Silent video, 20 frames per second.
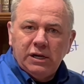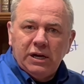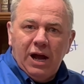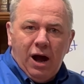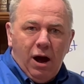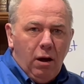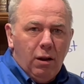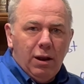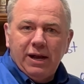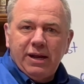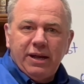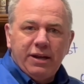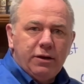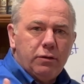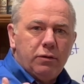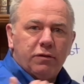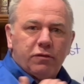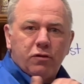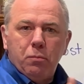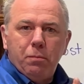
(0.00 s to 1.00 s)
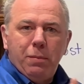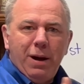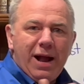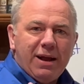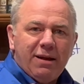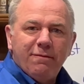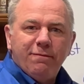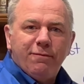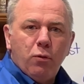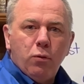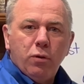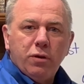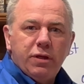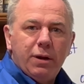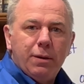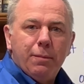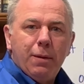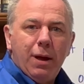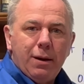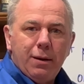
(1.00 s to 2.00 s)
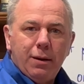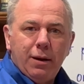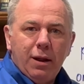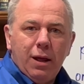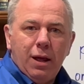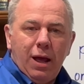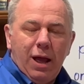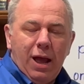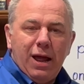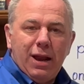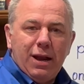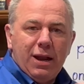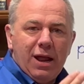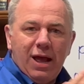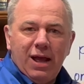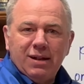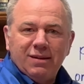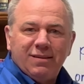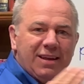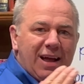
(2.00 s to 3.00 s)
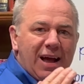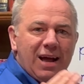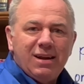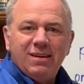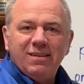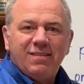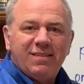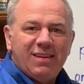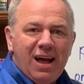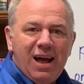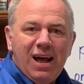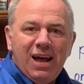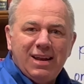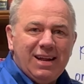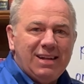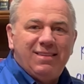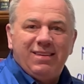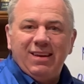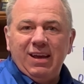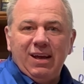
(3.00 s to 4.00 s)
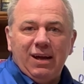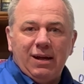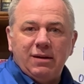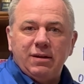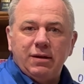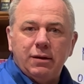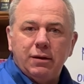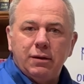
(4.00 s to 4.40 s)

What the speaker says: All I can do is go back and forth and side to side. That's it.